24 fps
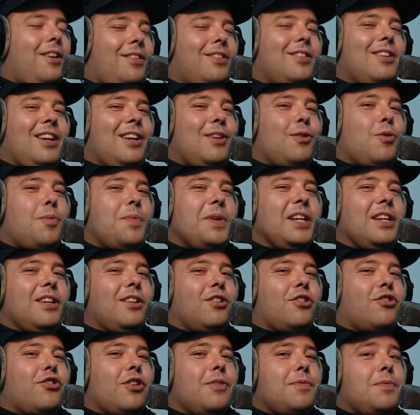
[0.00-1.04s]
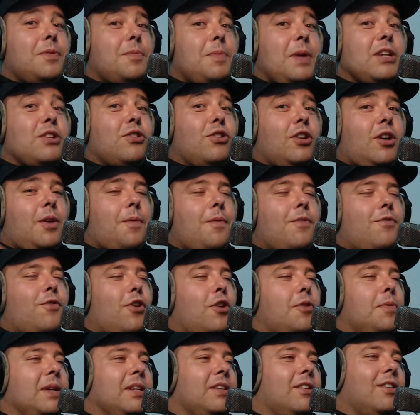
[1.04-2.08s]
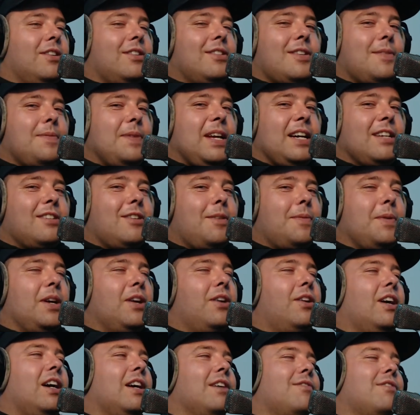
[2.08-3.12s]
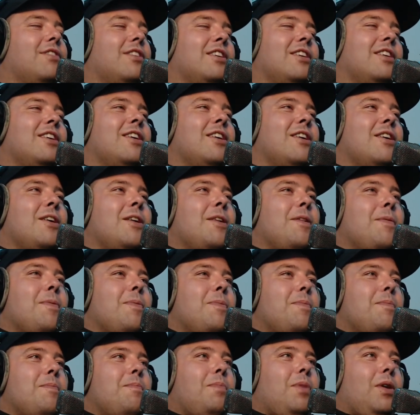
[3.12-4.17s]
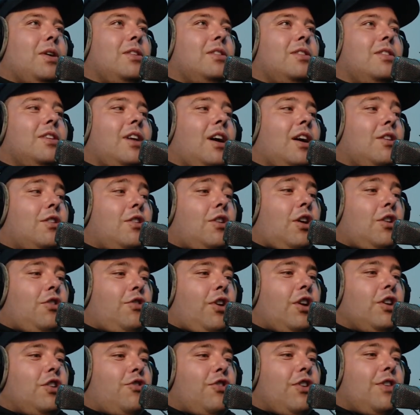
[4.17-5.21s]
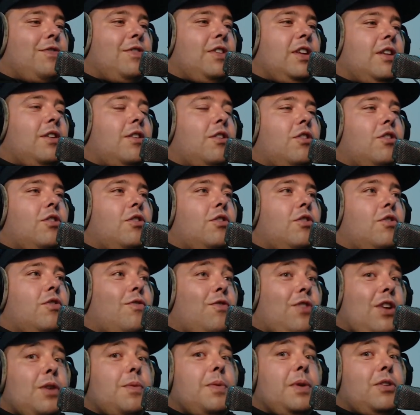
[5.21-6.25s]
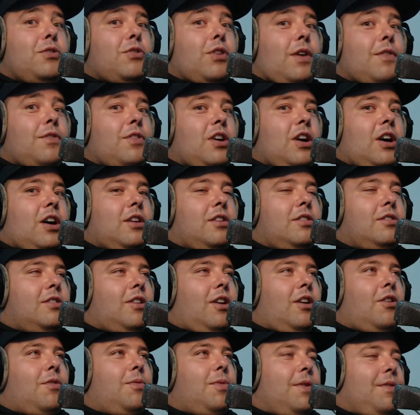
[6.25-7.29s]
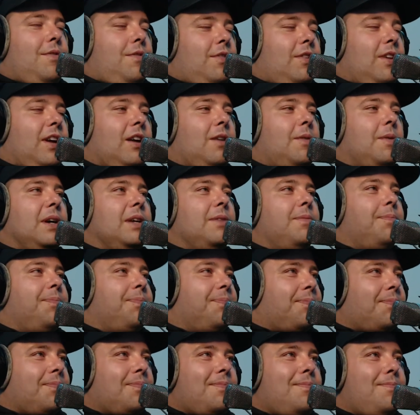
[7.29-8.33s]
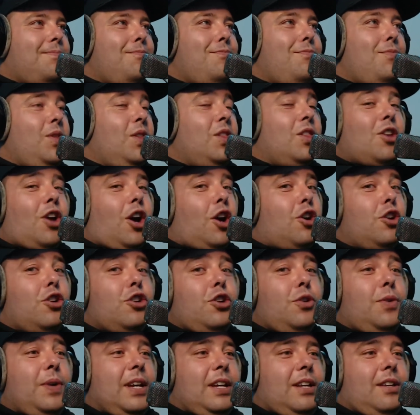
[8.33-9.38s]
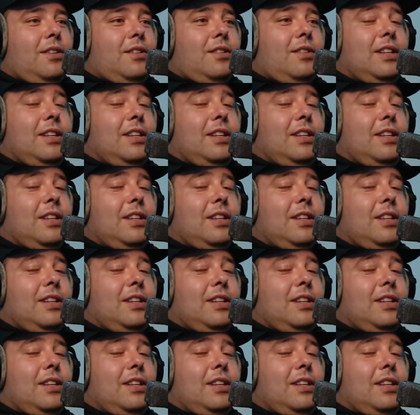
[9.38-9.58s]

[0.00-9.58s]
The link will be in the description. Make sure you come and follow me so you can see me next time I go live. But I, I tried drifting a rear wheel drive car to start off with. Hang on, wait. I couldn't do it.